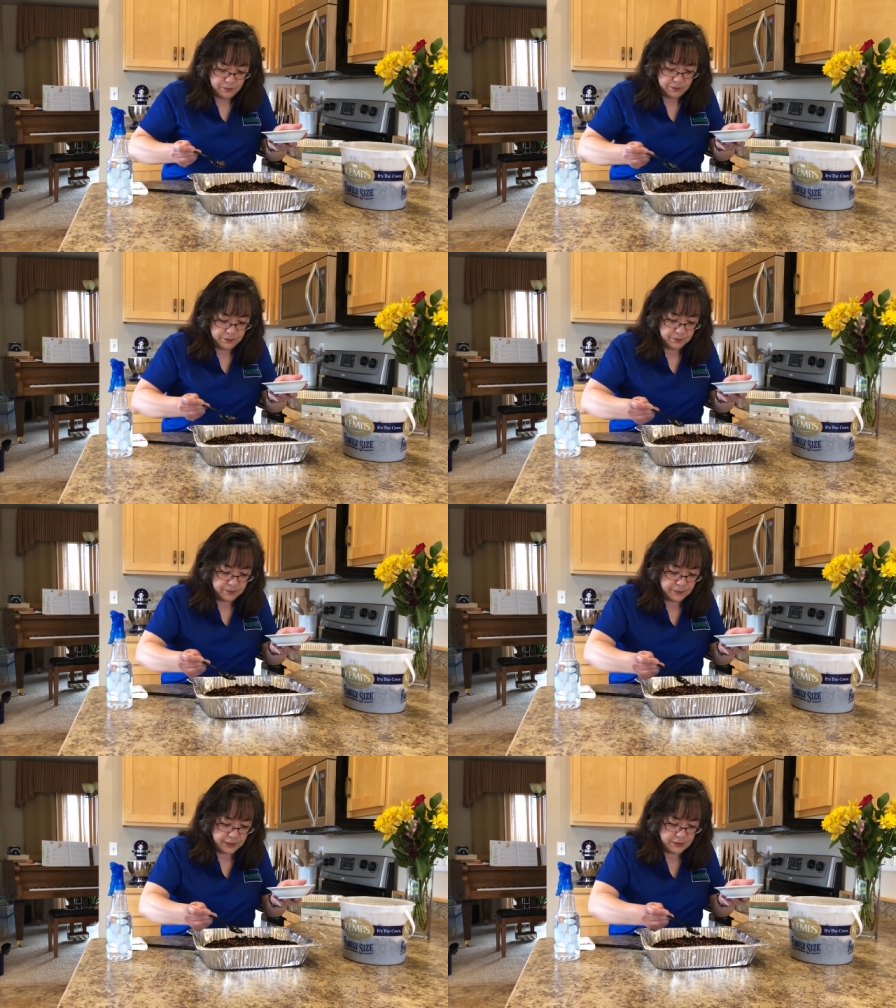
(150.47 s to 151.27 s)

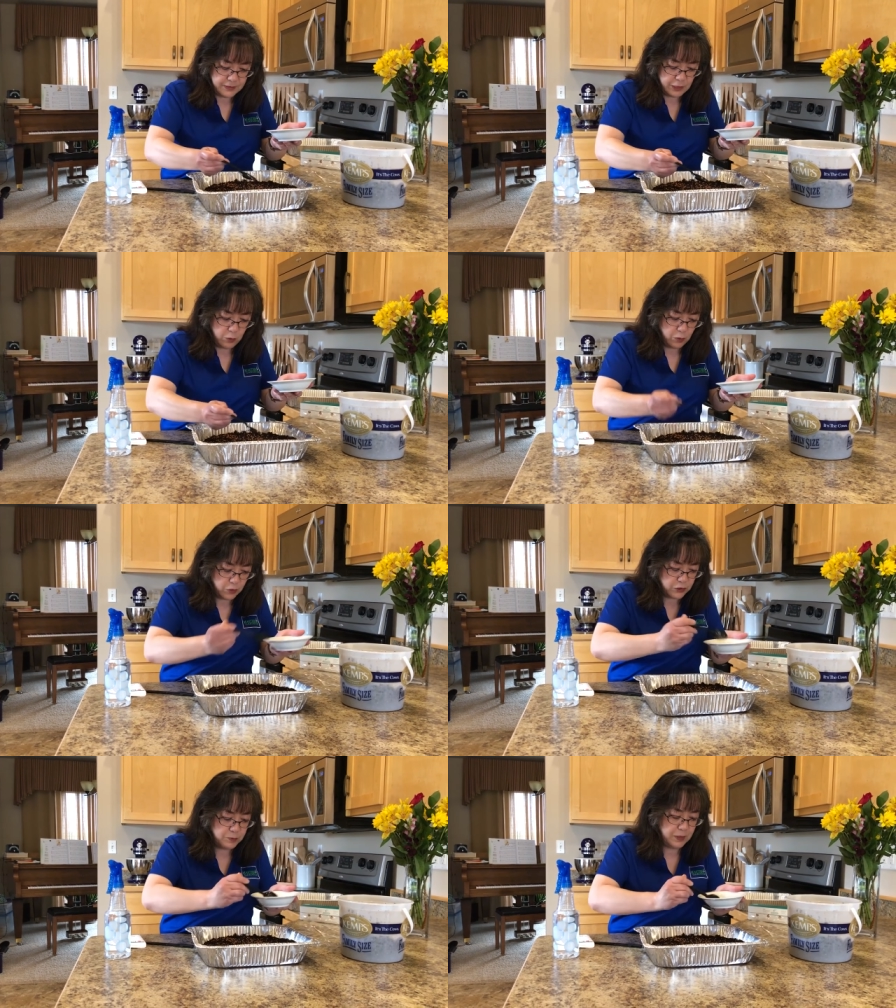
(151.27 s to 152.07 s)
and see what
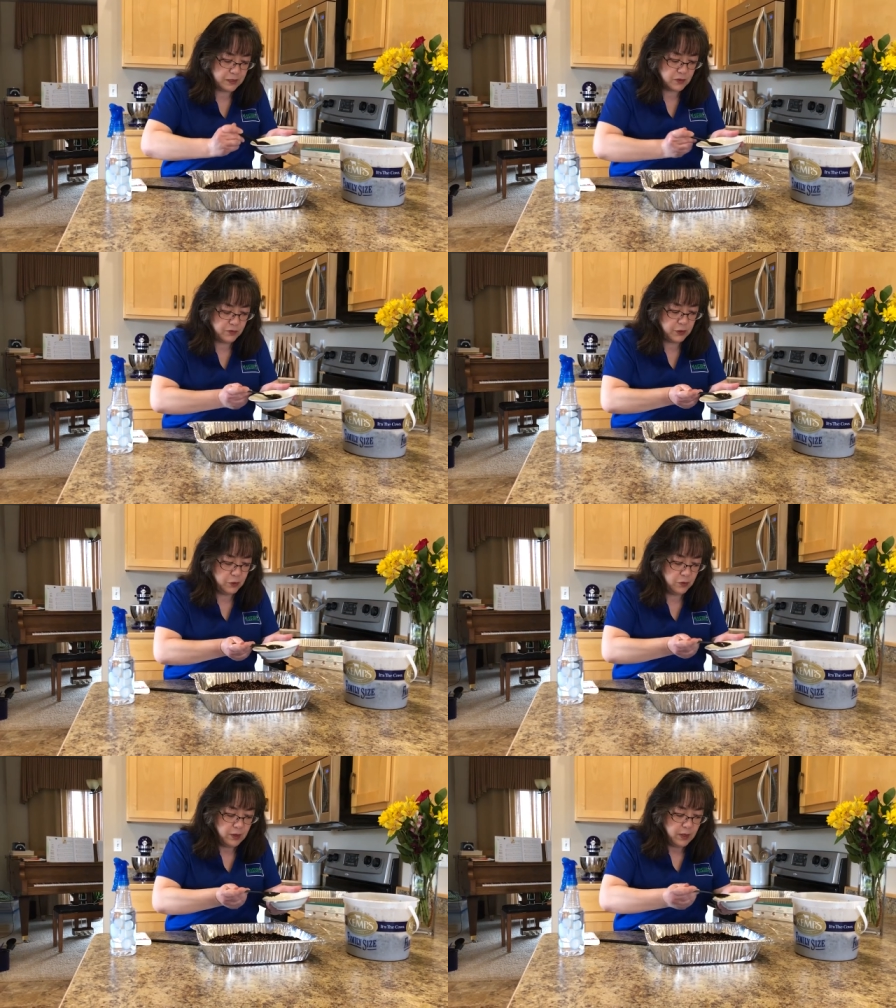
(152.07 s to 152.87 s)
works best for
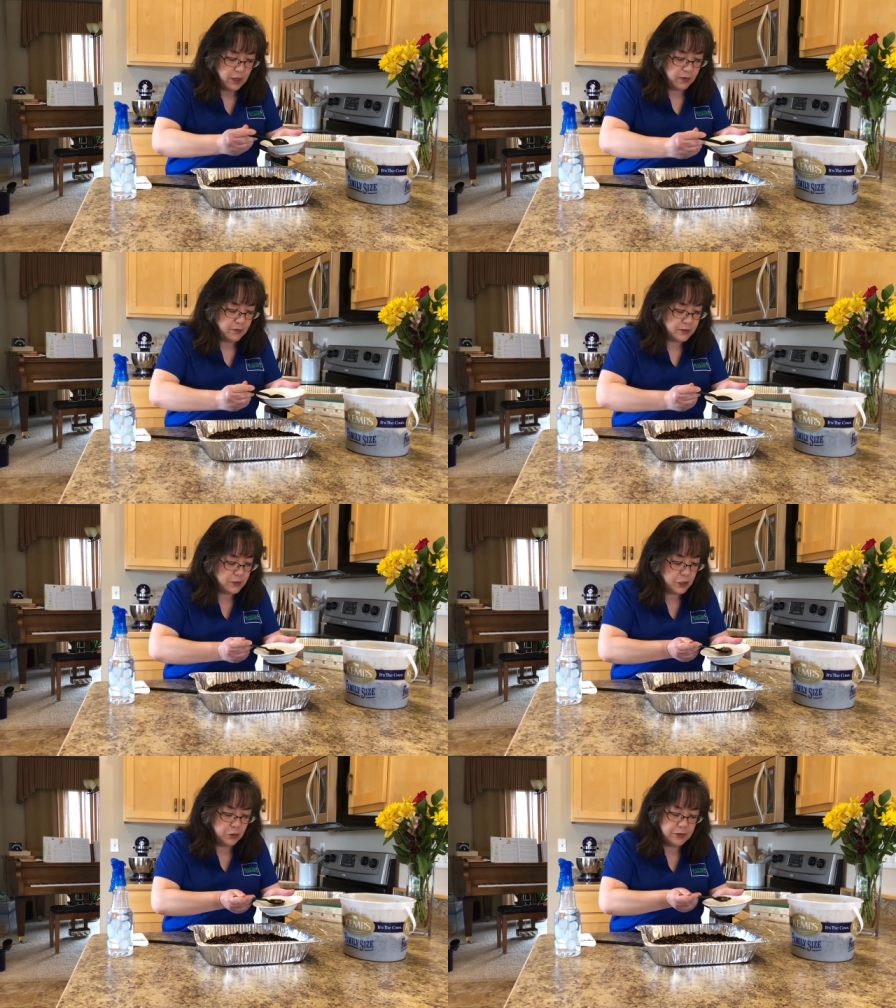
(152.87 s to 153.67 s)
you. If
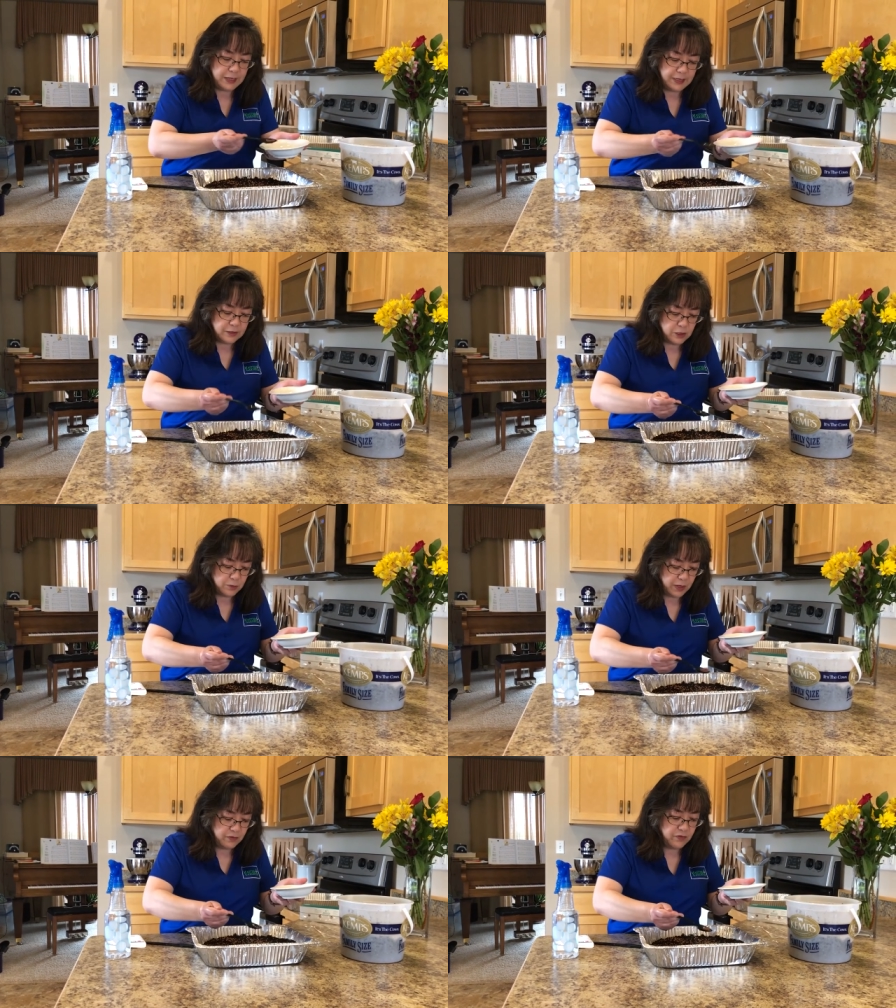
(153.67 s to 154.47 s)
it's too dense, you
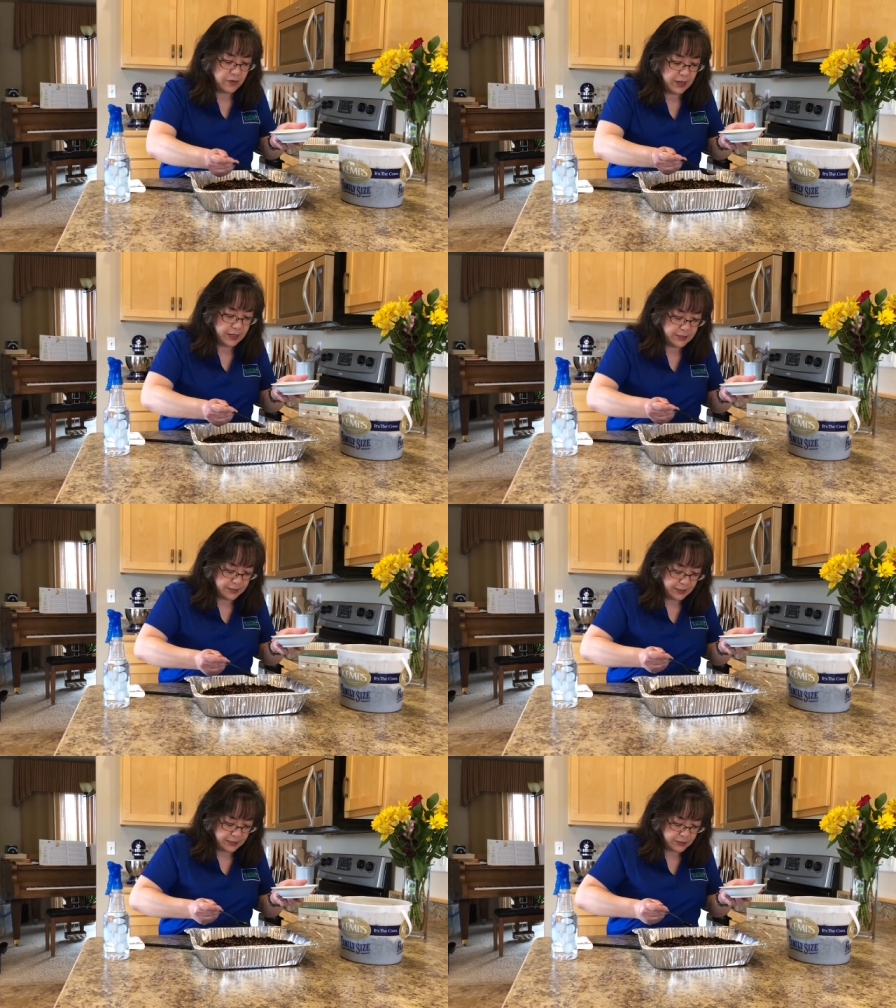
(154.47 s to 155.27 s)
might find
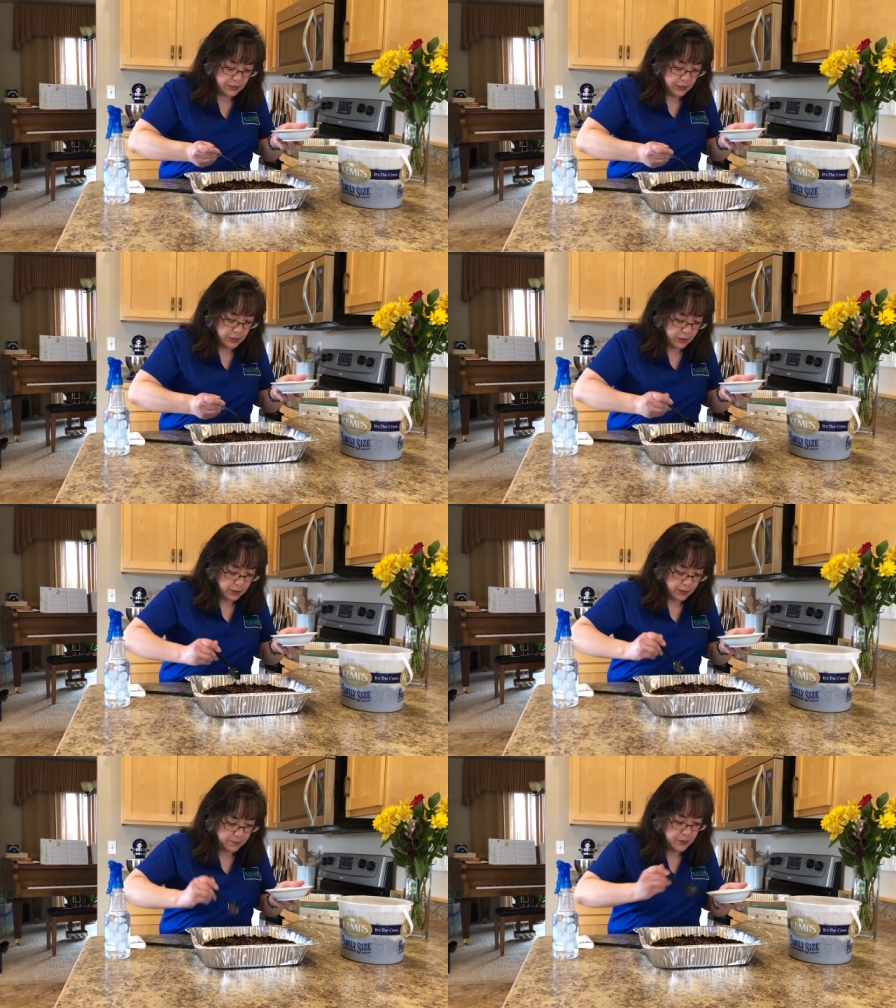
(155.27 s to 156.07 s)
that
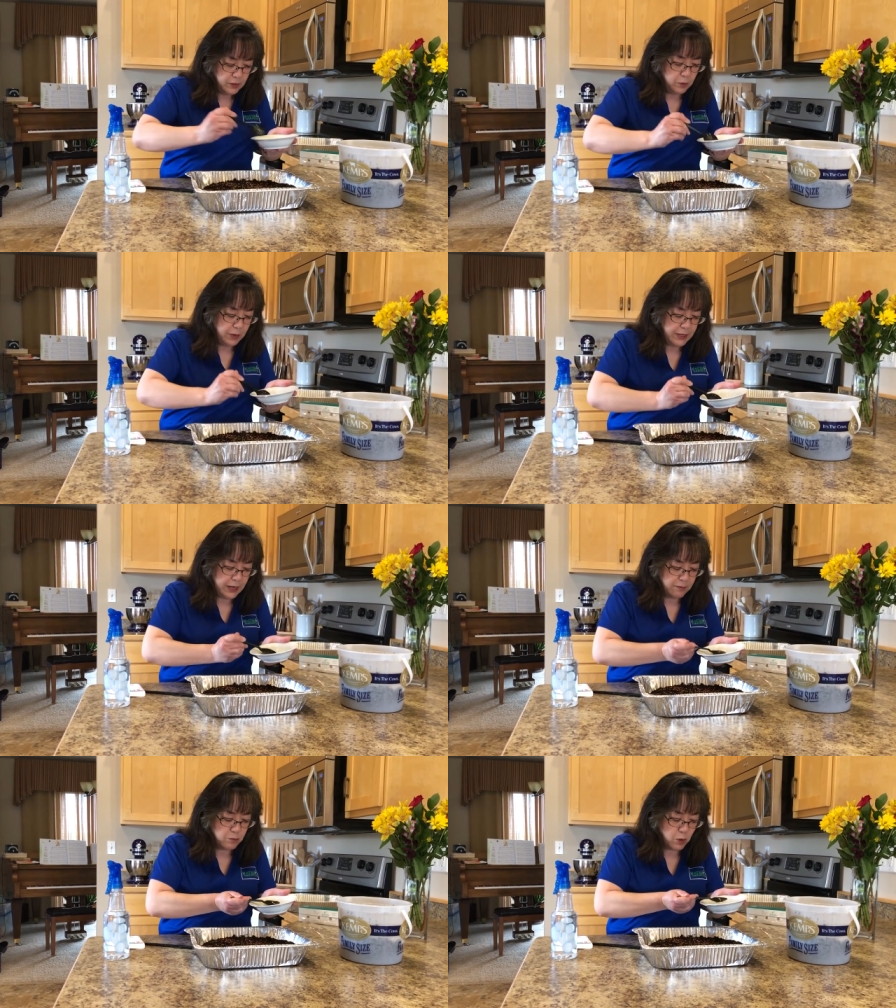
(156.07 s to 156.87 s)
um, you might
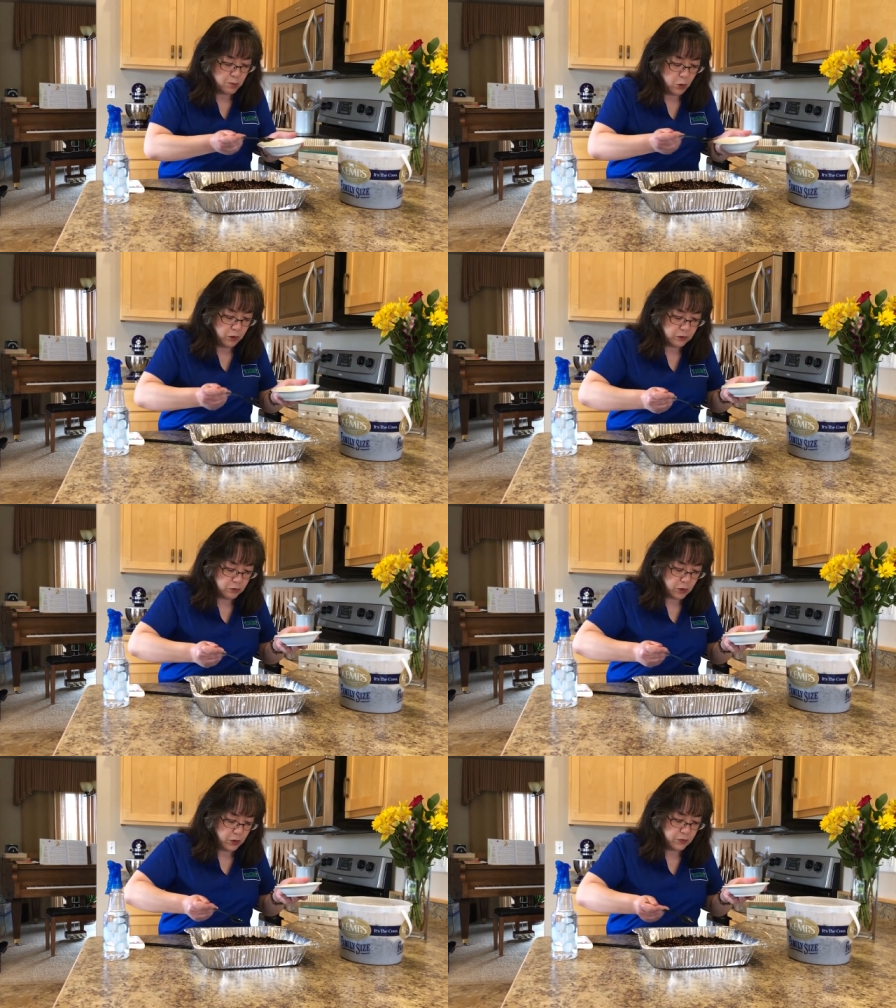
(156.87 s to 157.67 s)
have more mold
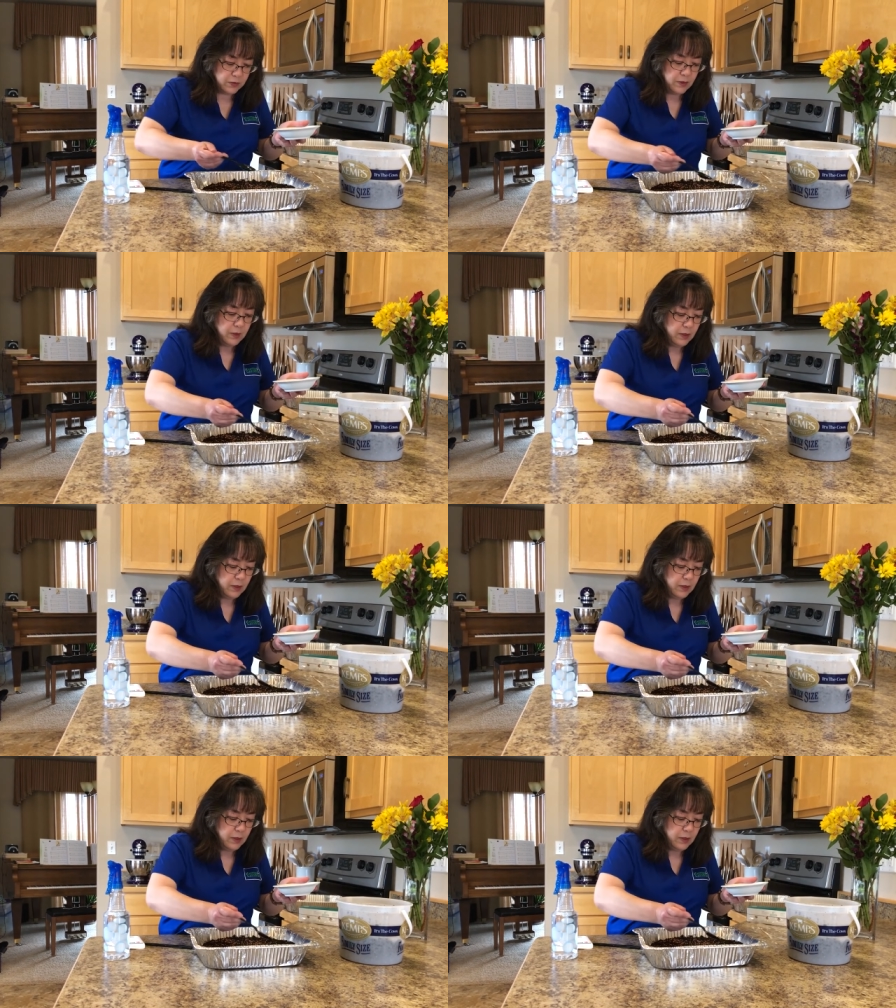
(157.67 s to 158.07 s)
growth.